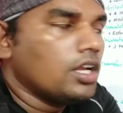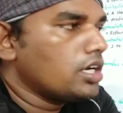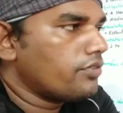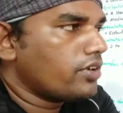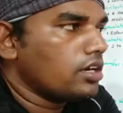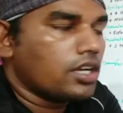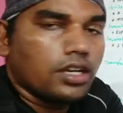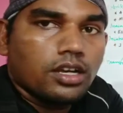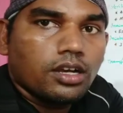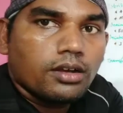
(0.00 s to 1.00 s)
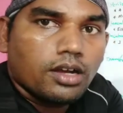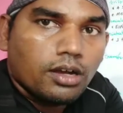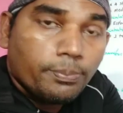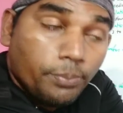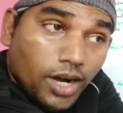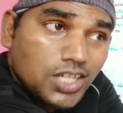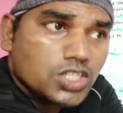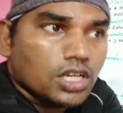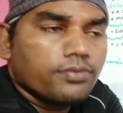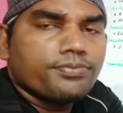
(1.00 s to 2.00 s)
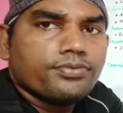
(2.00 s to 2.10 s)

different parts of